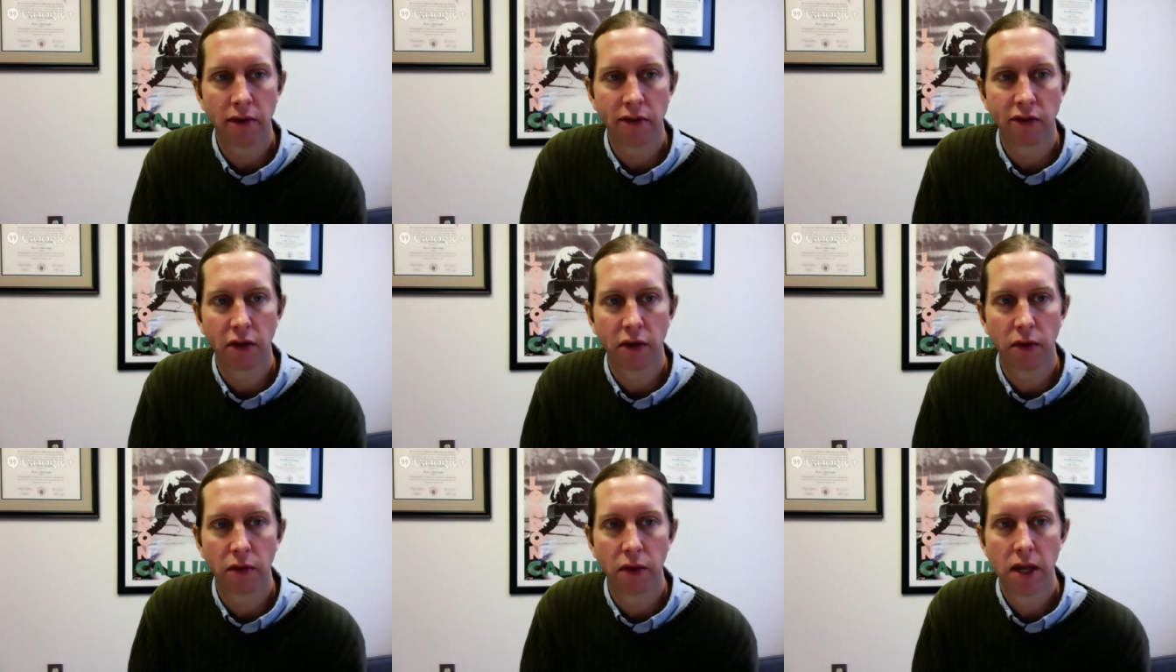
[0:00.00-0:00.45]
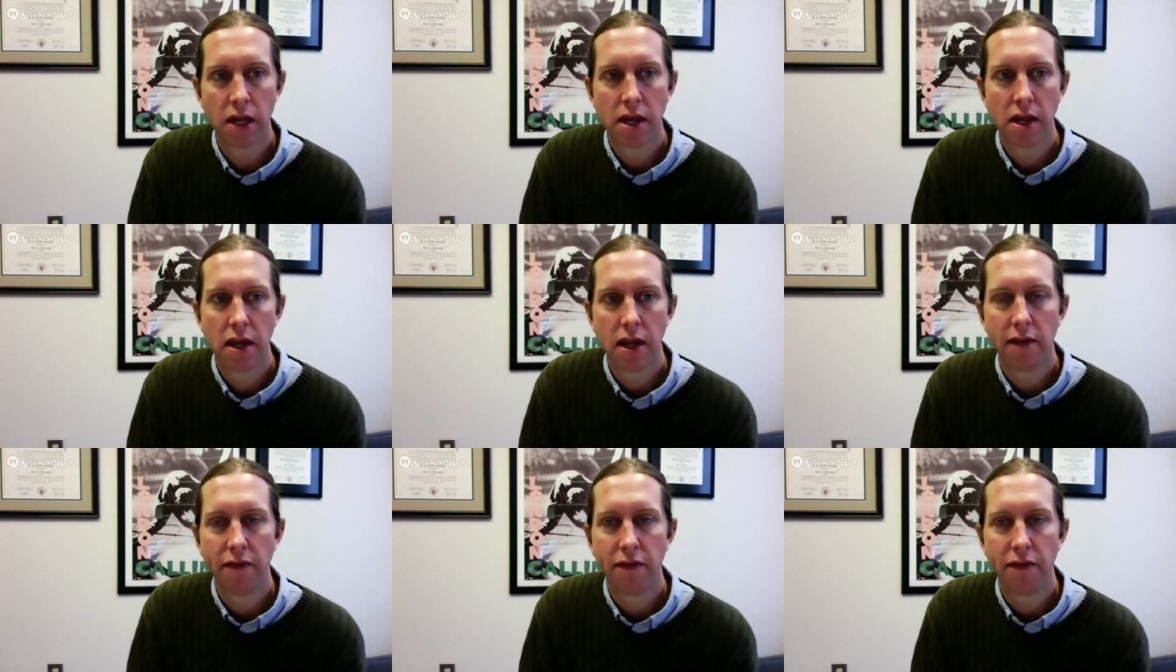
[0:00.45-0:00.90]
So
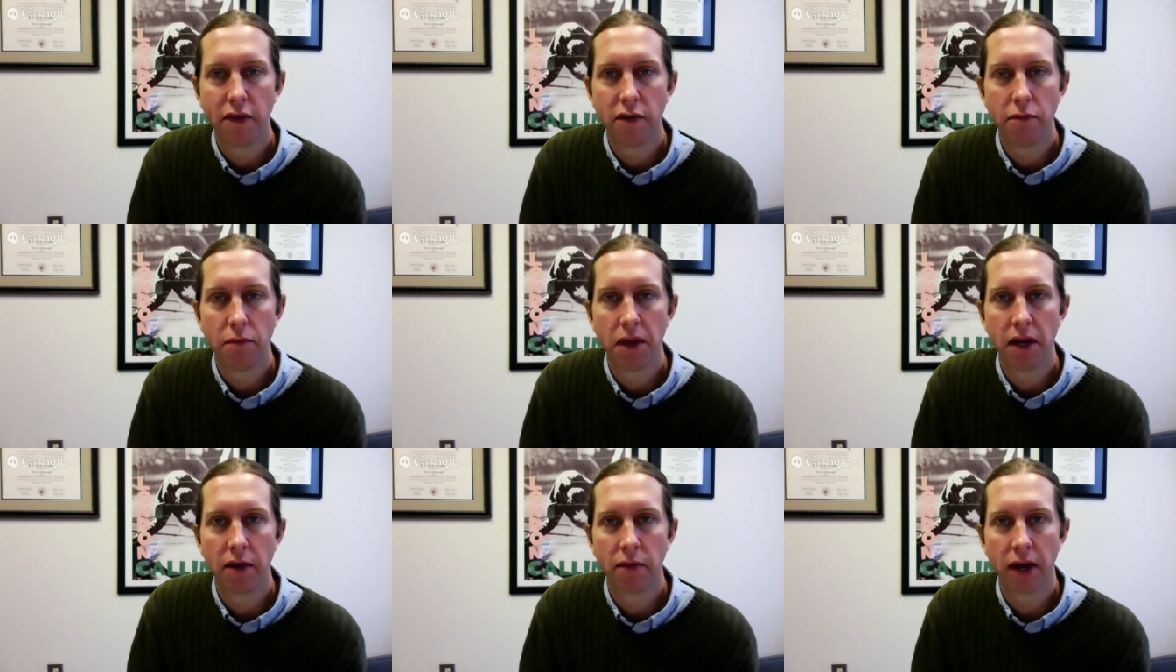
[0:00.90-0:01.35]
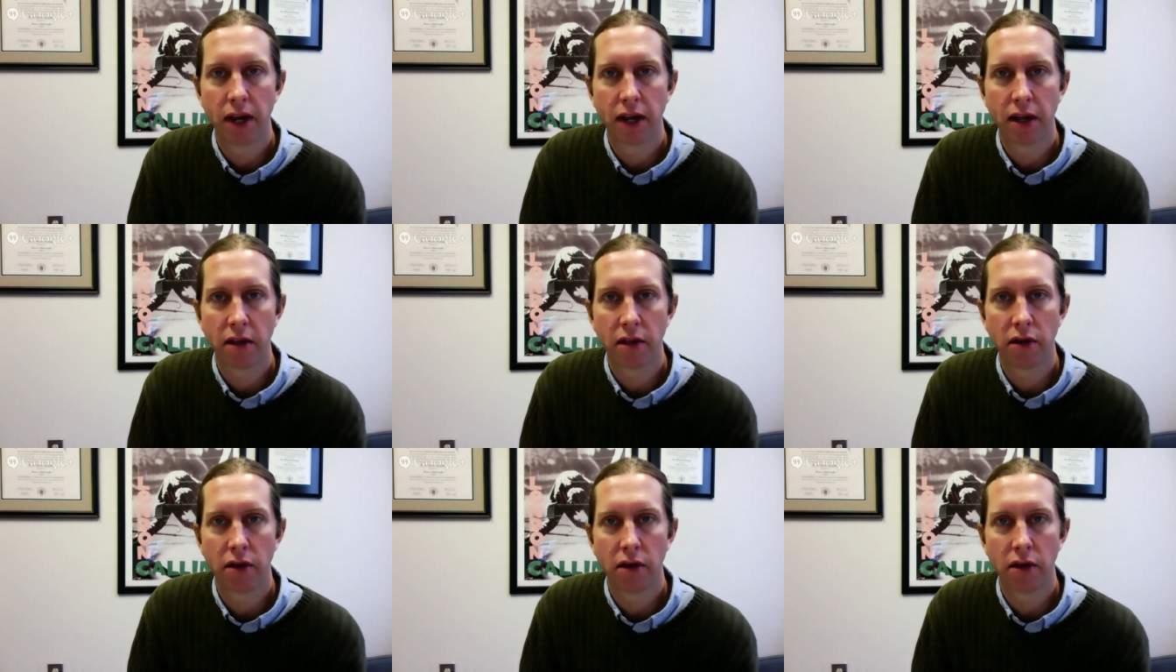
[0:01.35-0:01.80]
if you've been a
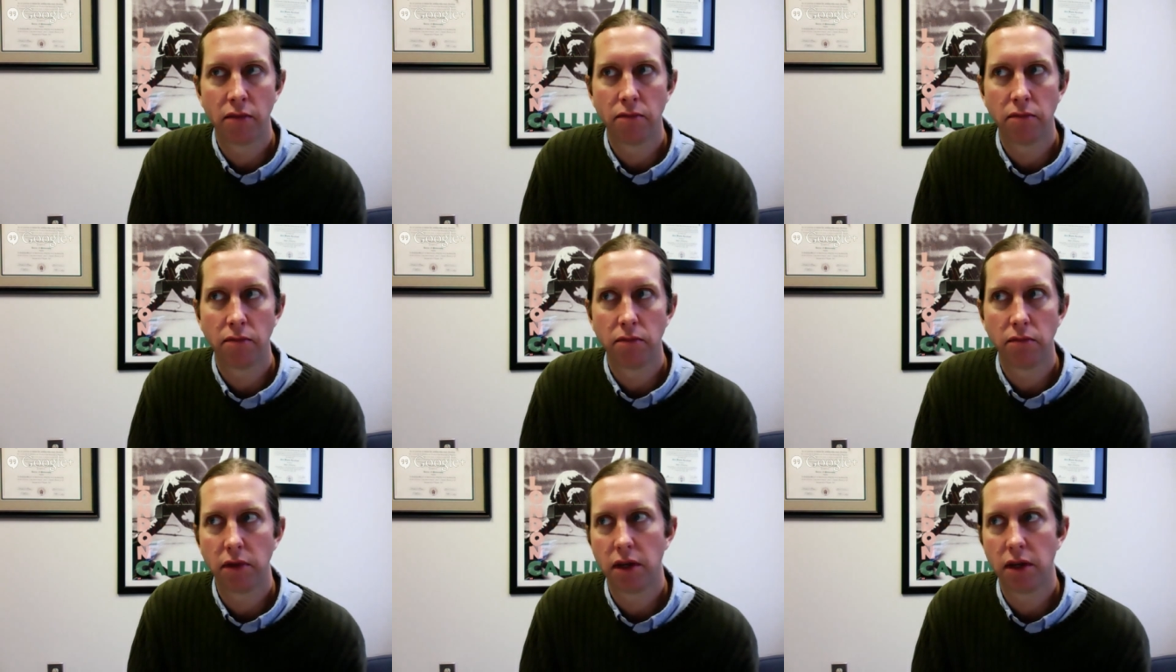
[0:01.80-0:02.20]
regular